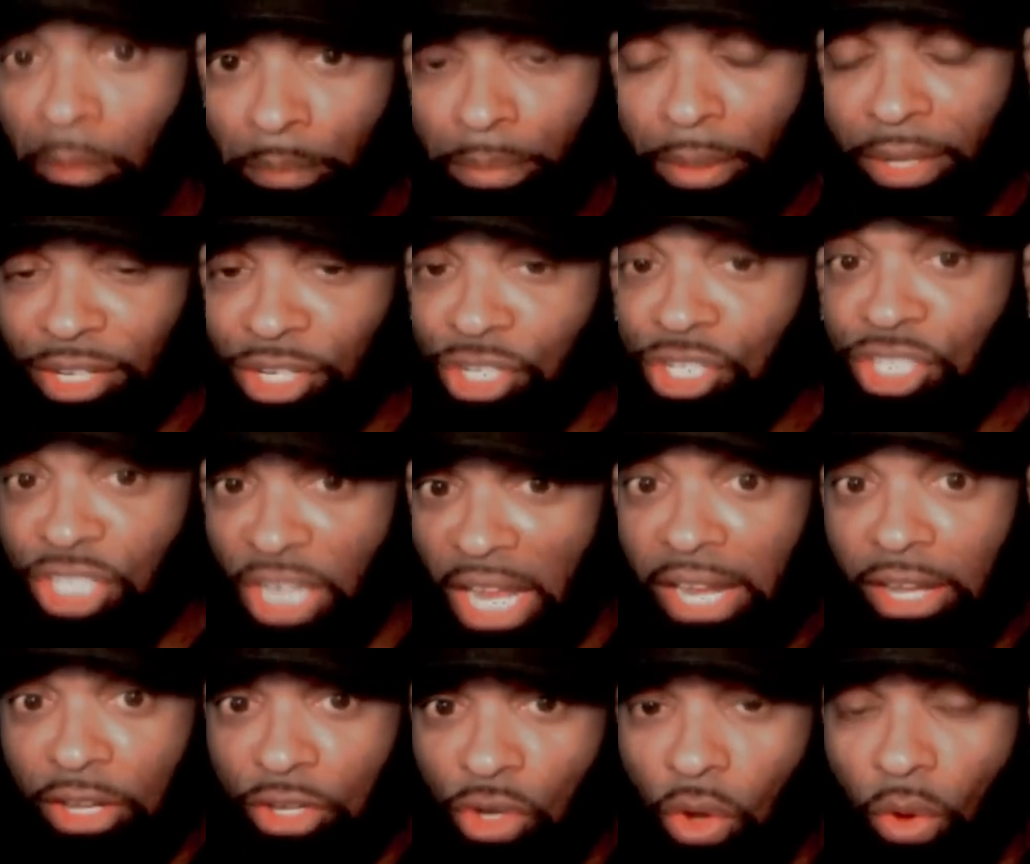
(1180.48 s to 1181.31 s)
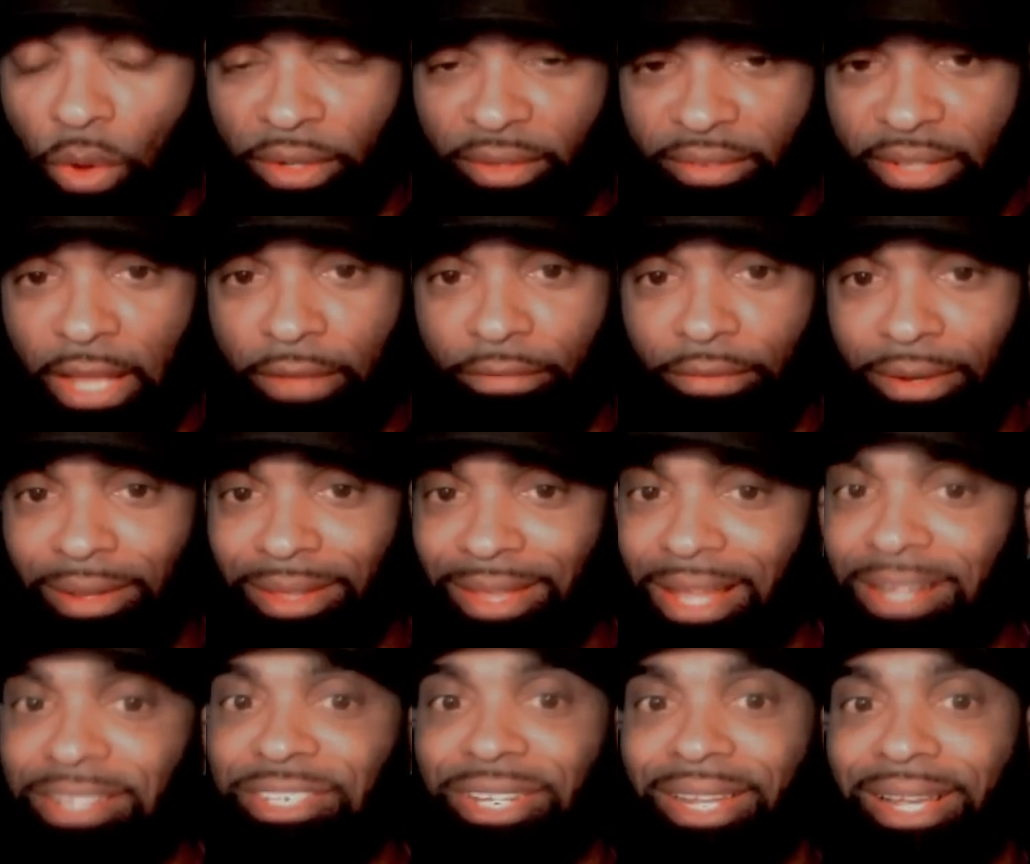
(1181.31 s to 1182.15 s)
But shitting on Devin
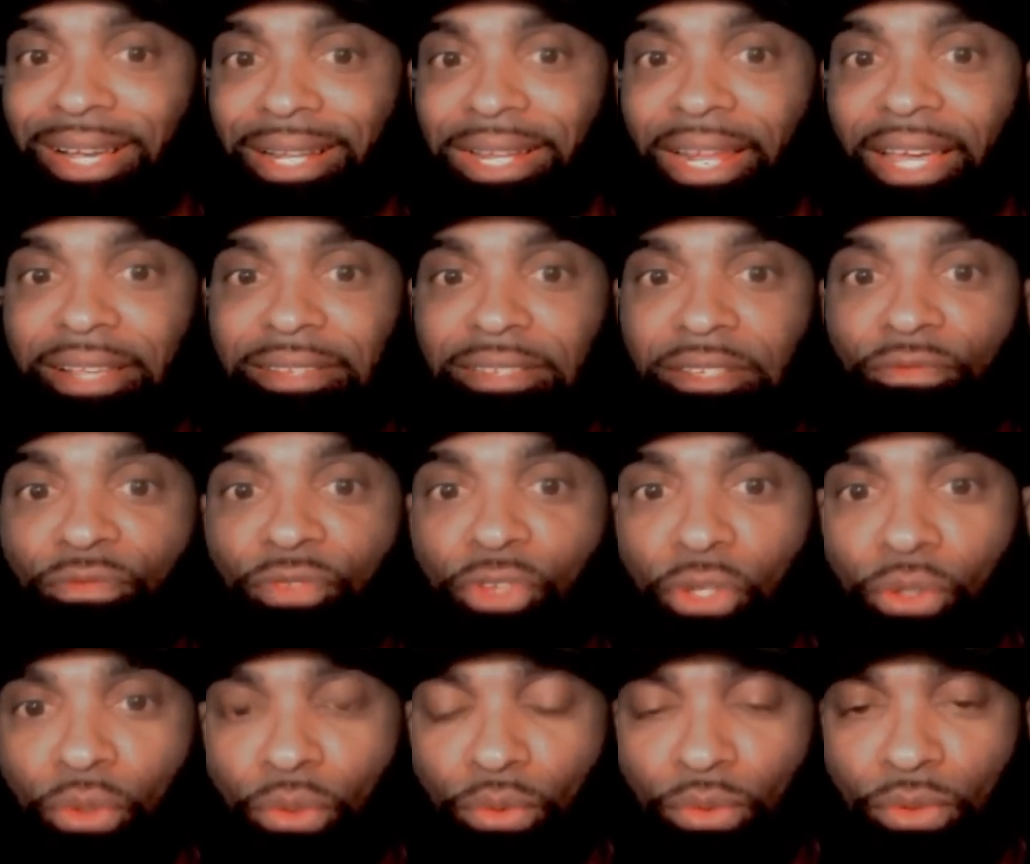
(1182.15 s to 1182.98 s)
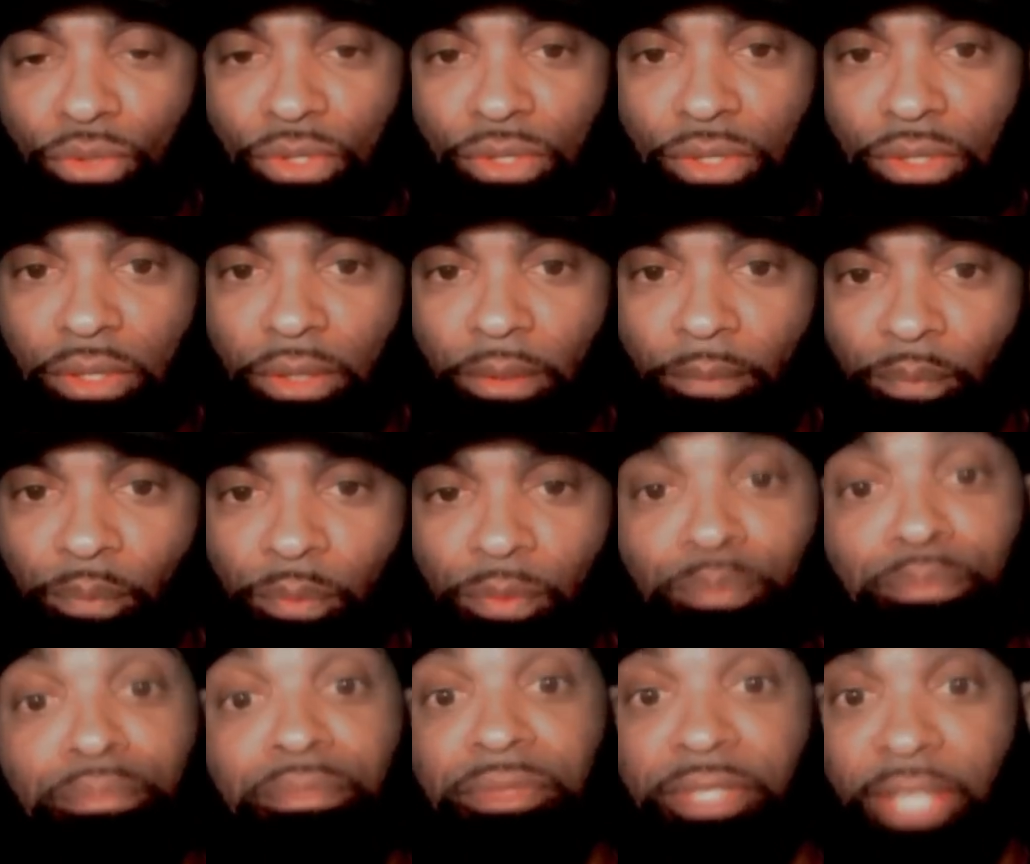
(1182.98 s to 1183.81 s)
gets your clicks and views.
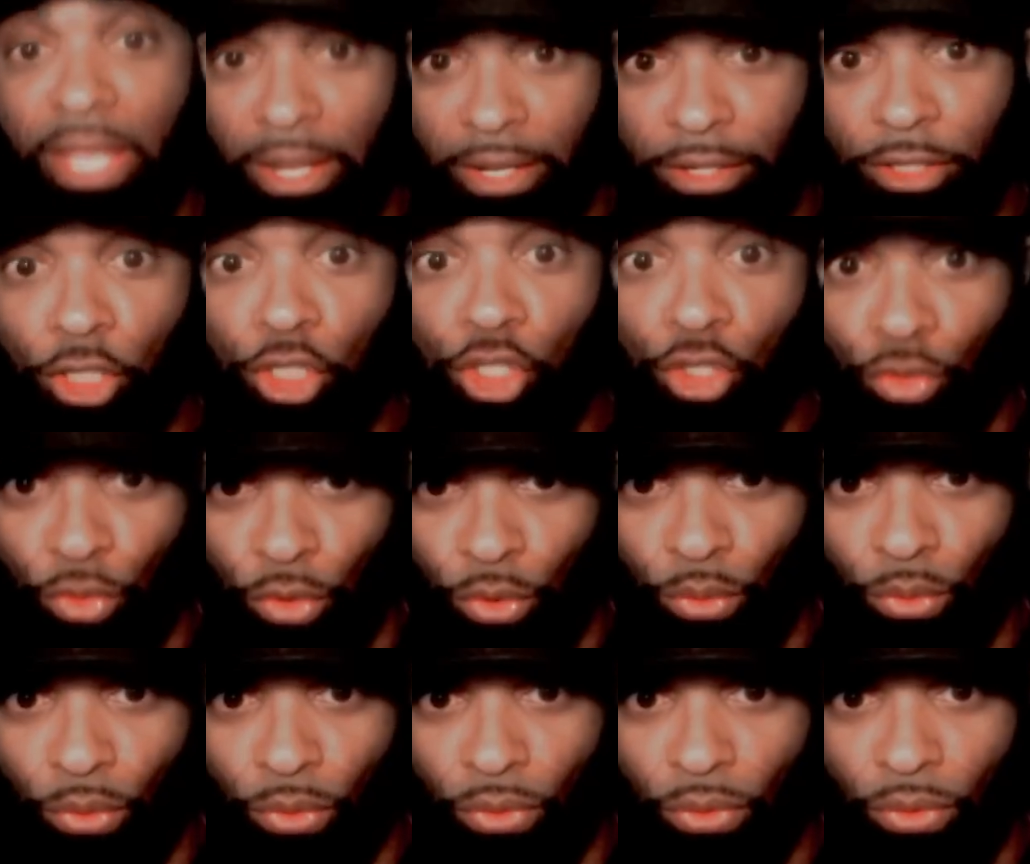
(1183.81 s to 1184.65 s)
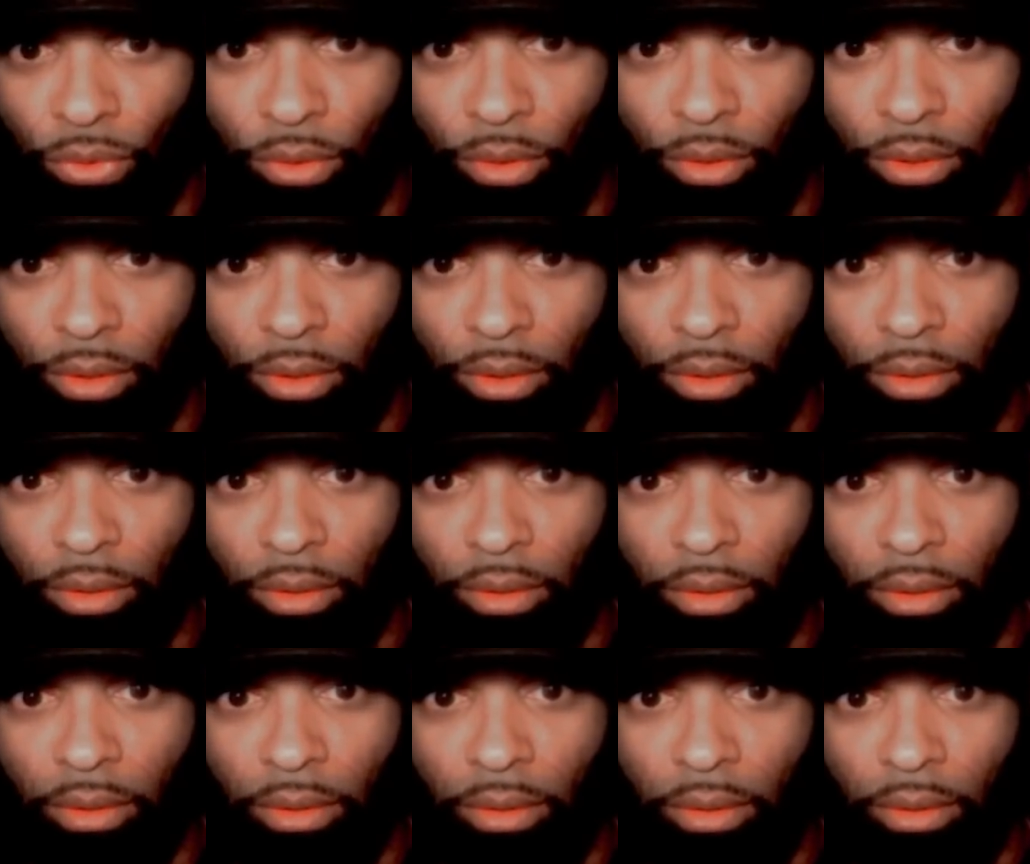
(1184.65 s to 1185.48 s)
Telling the truth
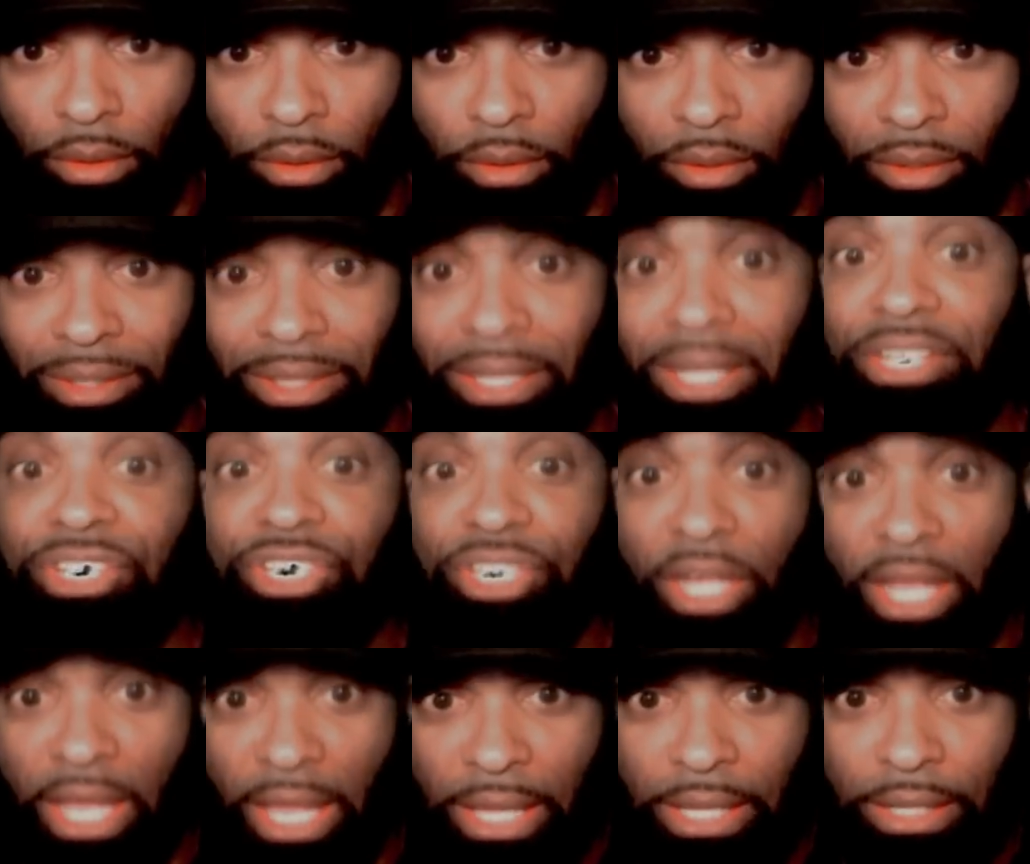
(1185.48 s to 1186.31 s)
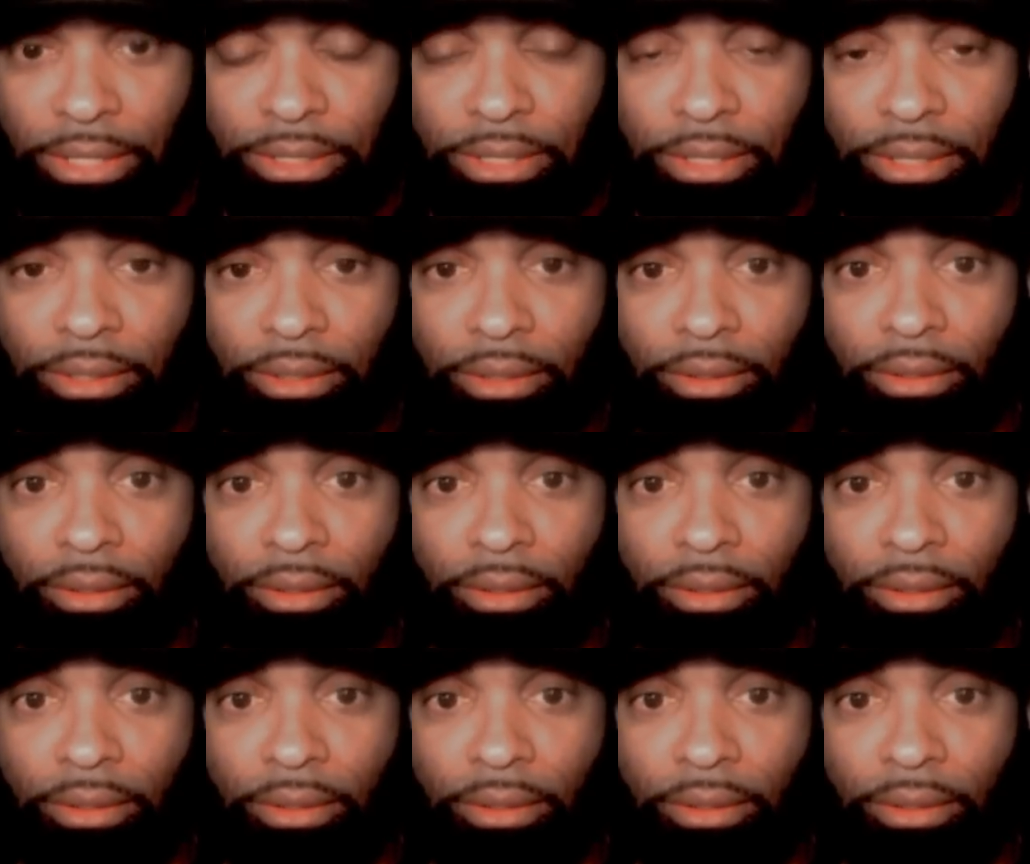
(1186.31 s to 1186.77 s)
gets your hate.